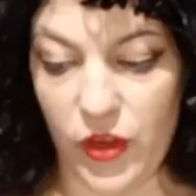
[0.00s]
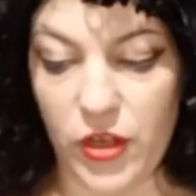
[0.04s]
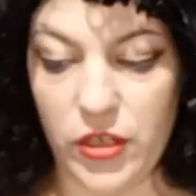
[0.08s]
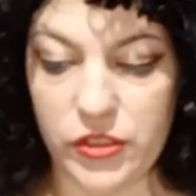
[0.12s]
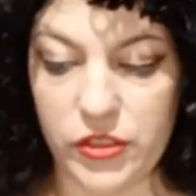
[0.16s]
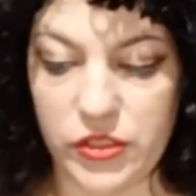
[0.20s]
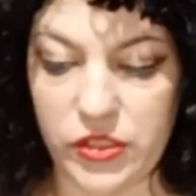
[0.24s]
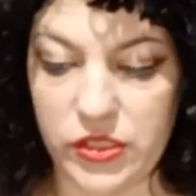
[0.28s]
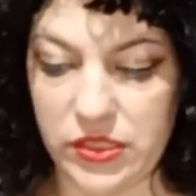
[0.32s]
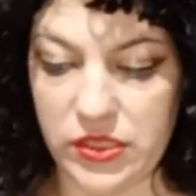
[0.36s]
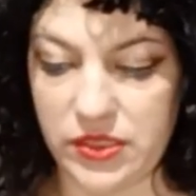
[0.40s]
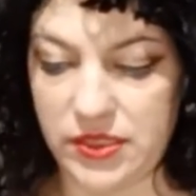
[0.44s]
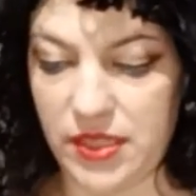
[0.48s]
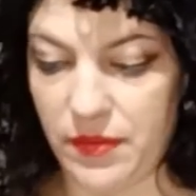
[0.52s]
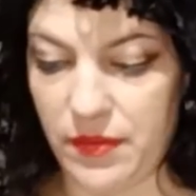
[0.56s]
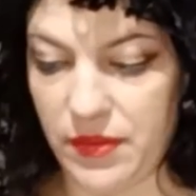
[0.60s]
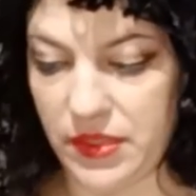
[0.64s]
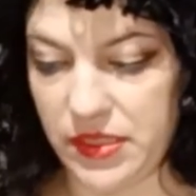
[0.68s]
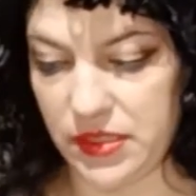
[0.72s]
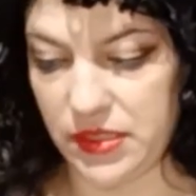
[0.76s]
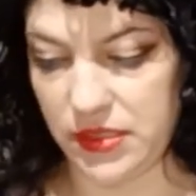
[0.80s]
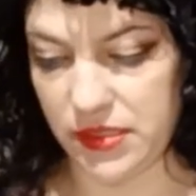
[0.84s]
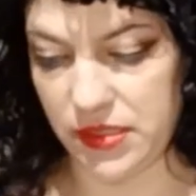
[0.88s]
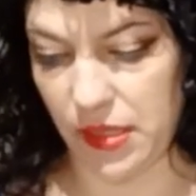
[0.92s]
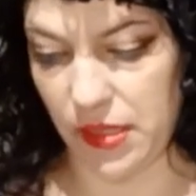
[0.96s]
1st,
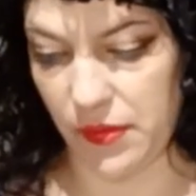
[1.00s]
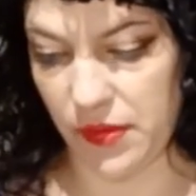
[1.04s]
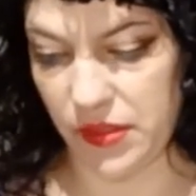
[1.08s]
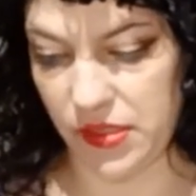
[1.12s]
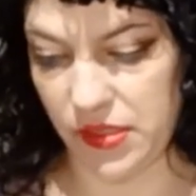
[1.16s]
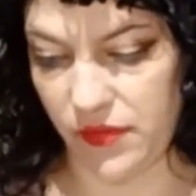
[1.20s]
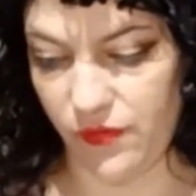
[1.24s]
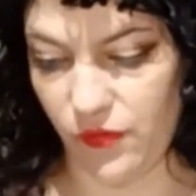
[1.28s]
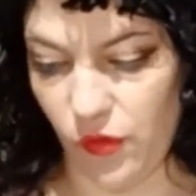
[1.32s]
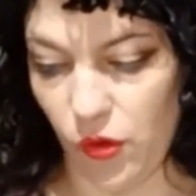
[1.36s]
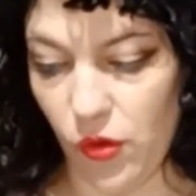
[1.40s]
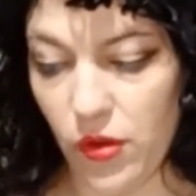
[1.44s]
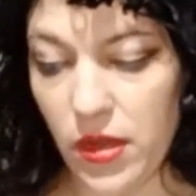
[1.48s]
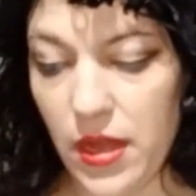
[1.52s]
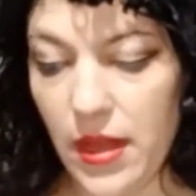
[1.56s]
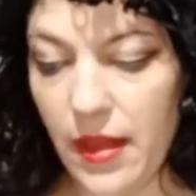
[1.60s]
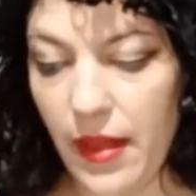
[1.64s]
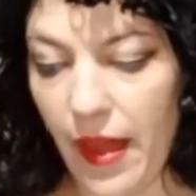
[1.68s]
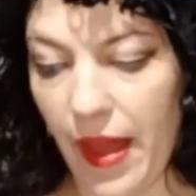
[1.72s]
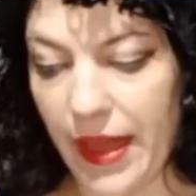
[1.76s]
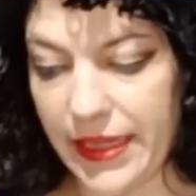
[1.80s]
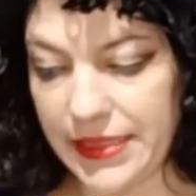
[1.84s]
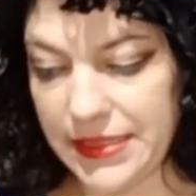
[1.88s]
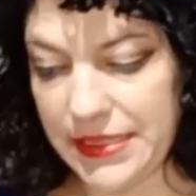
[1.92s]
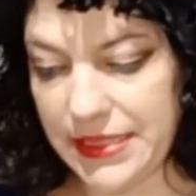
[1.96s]
1774,
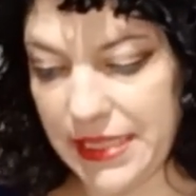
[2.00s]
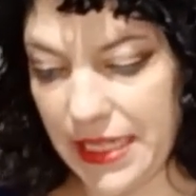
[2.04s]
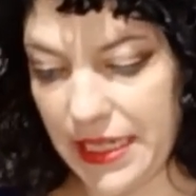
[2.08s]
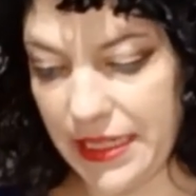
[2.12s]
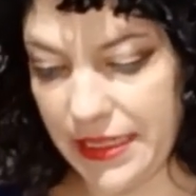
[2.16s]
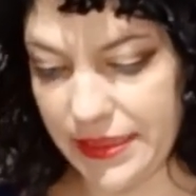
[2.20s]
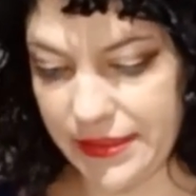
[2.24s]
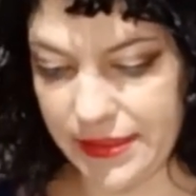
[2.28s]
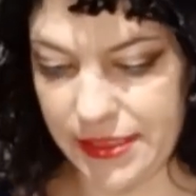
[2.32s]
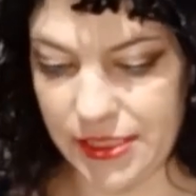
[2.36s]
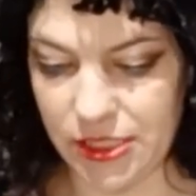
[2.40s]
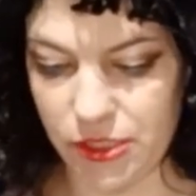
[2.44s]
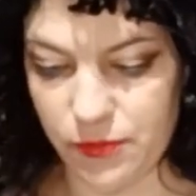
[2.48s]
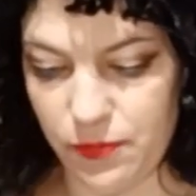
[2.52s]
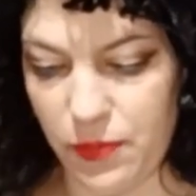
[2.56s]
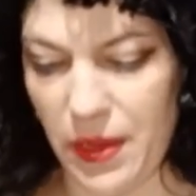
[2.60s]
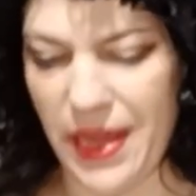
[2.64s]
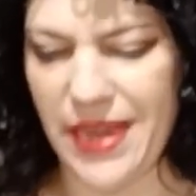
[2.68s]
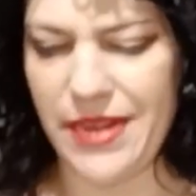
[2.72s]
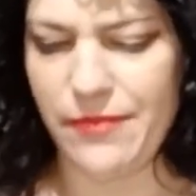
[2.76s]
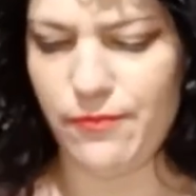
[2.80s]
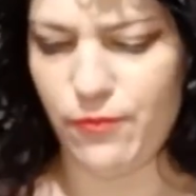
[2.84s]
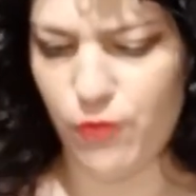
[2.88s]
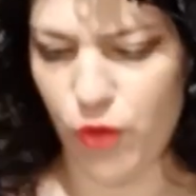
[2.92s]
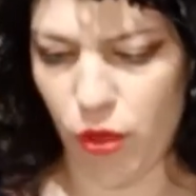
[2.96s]
until it
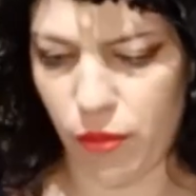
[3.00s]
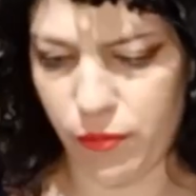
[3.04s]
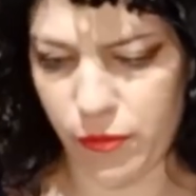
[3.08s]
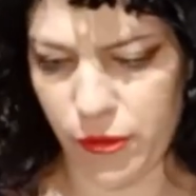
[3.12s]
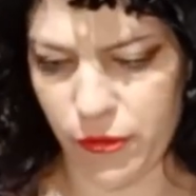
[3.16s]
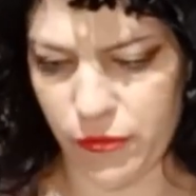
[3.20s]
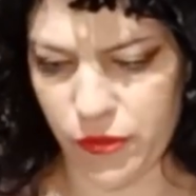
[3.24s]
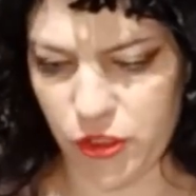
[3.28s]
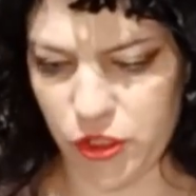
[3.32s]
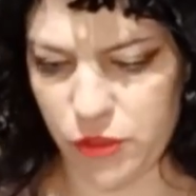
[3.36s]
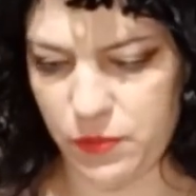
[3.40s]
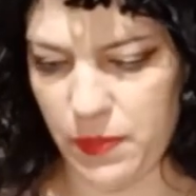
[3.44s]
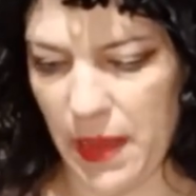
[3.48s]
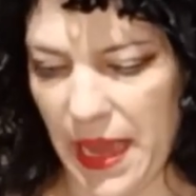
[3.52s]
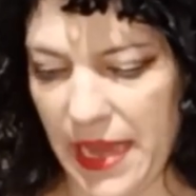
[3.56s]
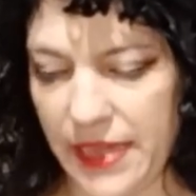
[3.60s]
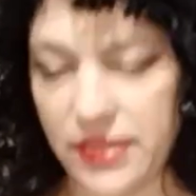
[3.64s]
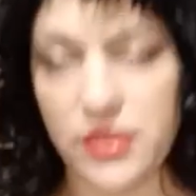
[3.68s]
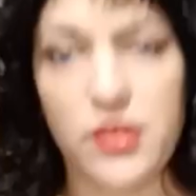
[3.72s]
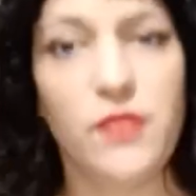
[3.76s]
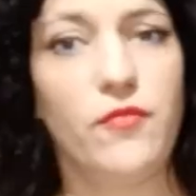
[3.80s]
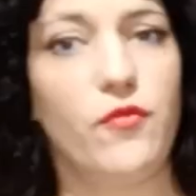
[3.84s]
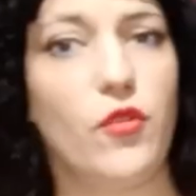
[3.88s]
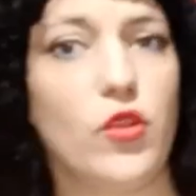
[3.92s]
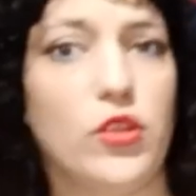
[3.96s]
displayed proper
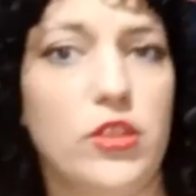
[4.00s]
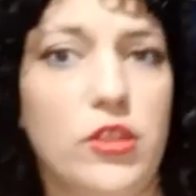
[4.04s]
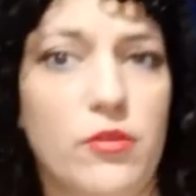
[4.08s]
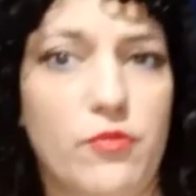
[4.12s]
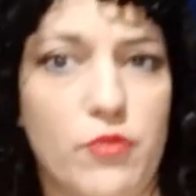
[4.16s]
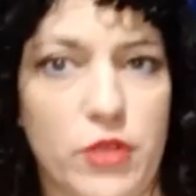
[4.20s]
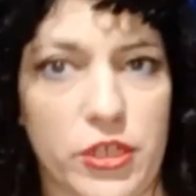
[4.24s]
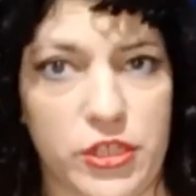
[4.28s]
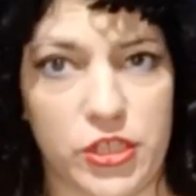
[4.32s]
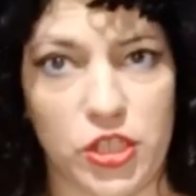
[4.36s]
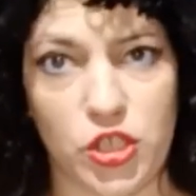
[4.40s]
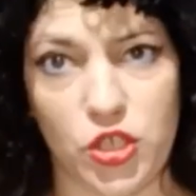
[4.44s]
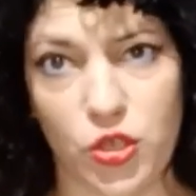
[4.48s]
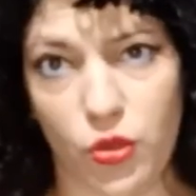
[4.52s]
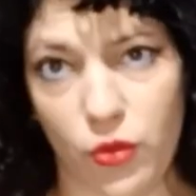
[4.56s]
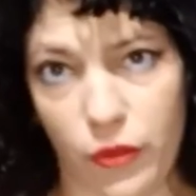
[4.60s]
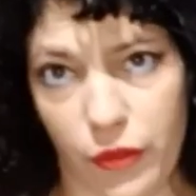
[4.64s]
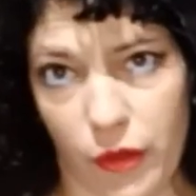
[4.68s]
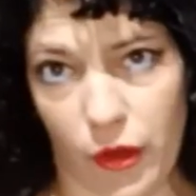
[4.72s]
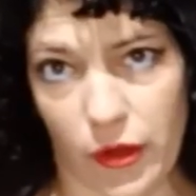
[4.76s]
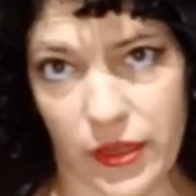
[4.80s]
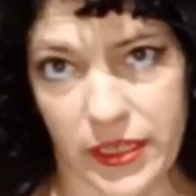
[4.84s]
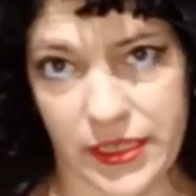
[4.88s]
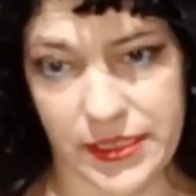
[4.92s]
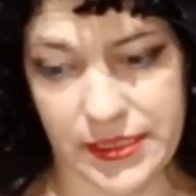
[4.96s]
respect for the British
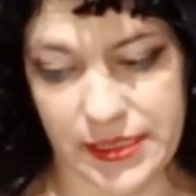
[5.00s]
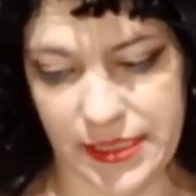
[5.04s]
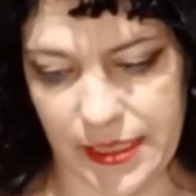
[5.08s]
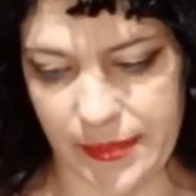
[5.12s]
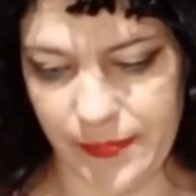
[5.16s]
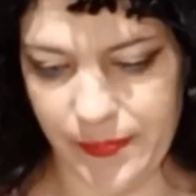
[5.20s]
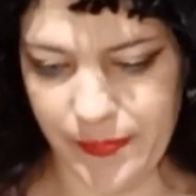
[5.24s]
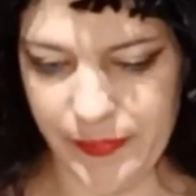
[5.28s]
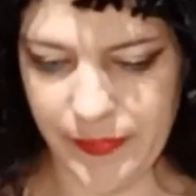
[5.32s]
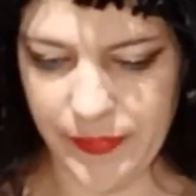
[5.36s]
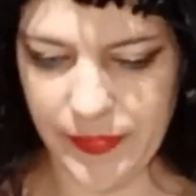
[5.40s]
authority.